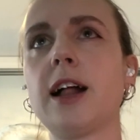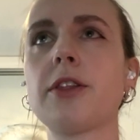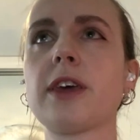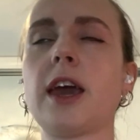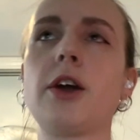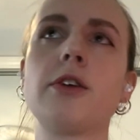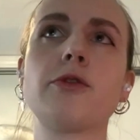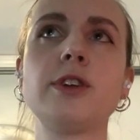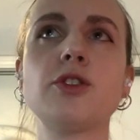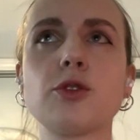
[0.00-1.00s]
healthcare
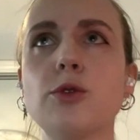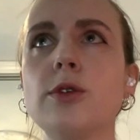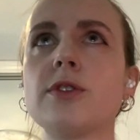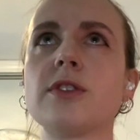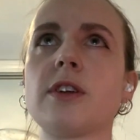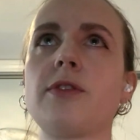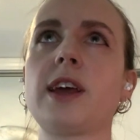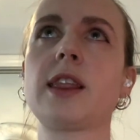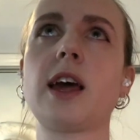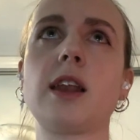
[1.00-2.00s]
and free schools and stuff
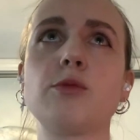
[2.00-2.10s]
like that.